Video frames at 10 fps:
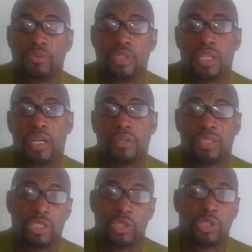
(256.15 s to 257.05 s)
You know,
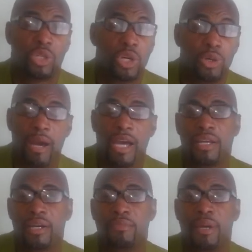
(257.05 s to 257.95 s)
to to go back
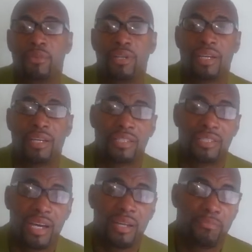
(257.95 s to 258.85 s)
down memory lane
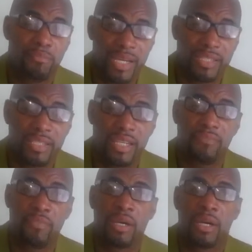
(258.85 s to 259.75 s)
is not the best
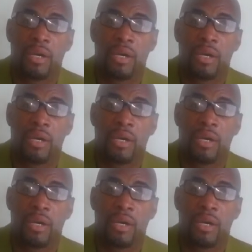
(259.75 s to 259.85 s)
thing,